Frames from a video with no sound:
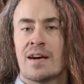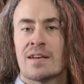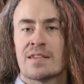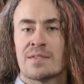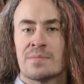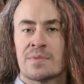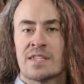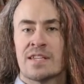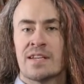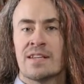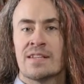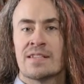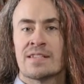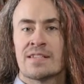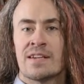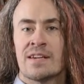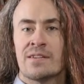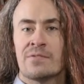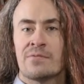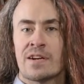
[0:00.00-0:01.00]
some
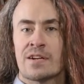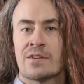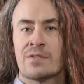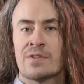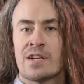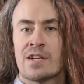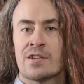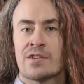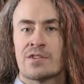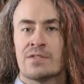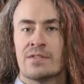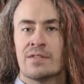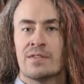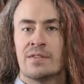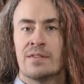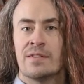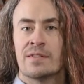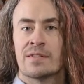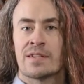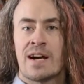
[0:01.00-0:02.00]
sit-inside
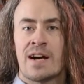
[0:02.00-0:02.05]
recreational